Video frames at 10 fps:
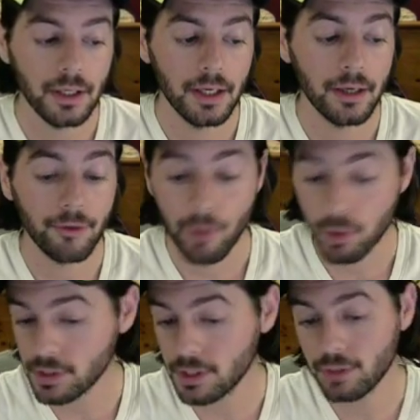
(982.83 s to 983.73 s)
and
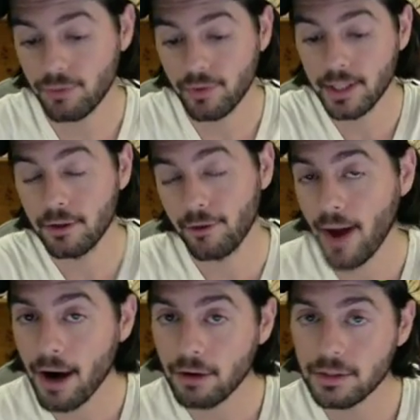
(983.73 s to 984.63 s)
grows this fig in the
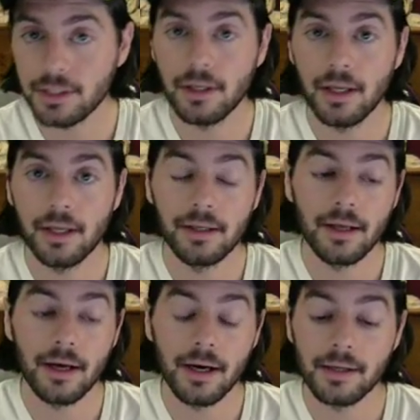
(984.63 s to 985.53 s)
ground, and and
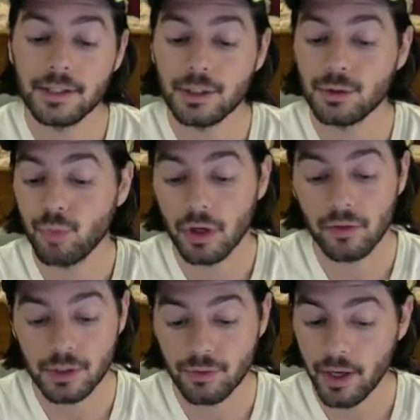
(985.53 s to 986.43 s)
uh, this is one of
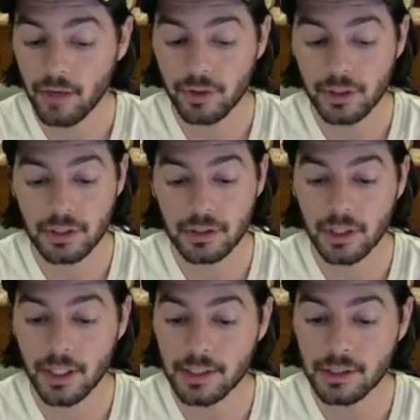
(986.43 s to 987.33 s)
his favorites.
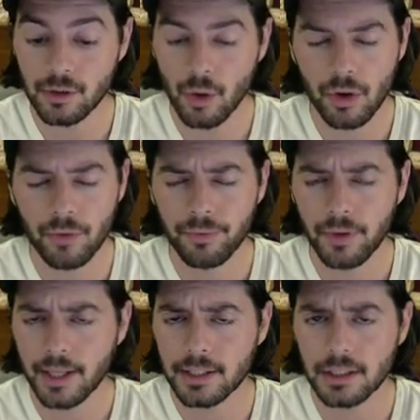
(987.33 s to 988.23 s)
It's so
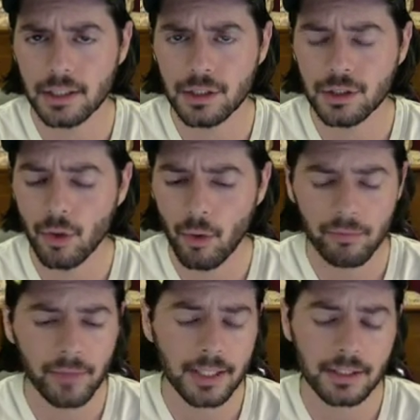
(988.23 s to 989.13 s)
complex. It's so
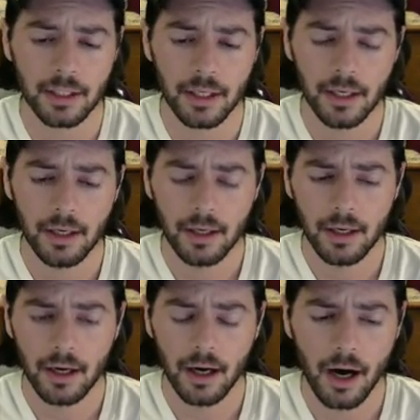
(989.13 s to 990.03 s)
amazing.
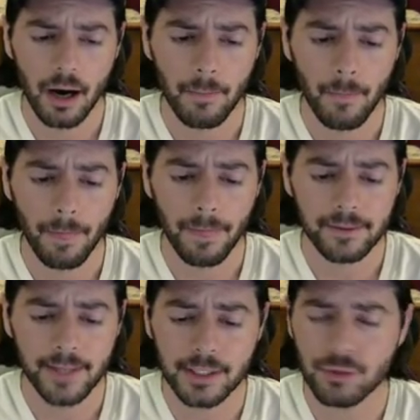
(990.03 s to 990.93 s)
Um,
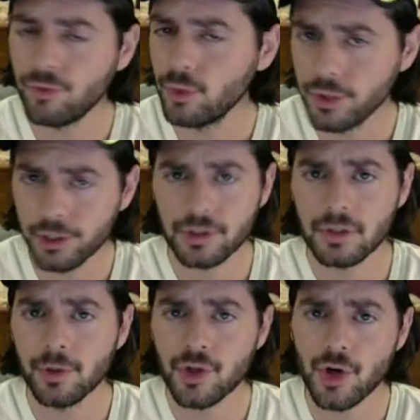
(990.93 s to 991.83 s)
takes a few years to
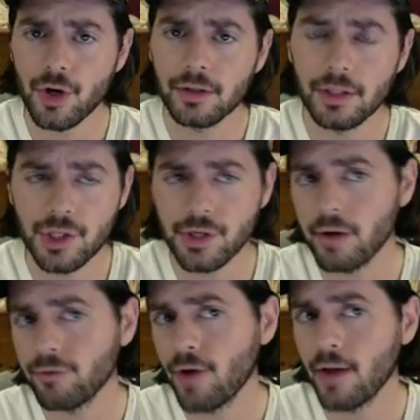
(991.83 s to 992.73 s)
mature, and this year I
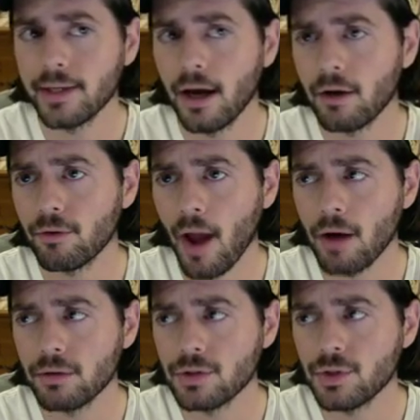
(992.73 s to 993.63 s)
finally got
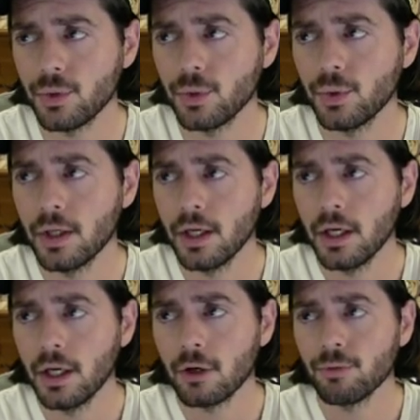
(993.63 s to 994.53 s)
around to
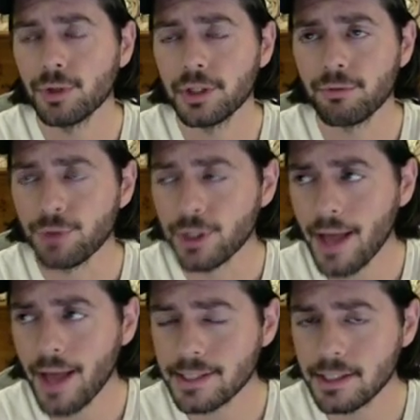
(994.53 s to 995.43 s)
really
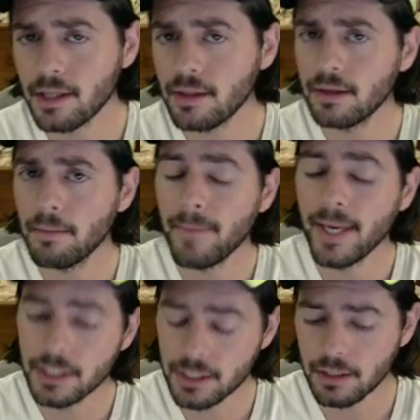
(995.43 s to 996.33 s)
realizing the
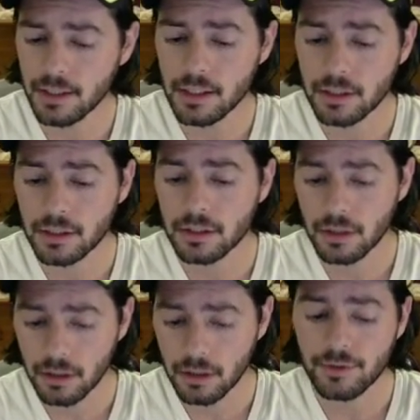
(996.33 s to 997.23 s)
amazingness
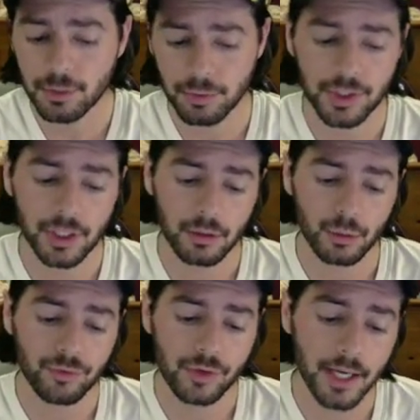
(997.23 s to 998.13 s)
of this particular
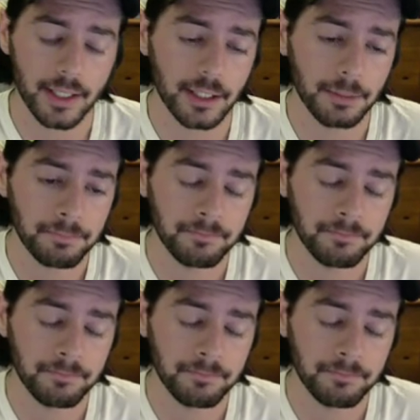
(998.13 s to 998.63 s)
variety.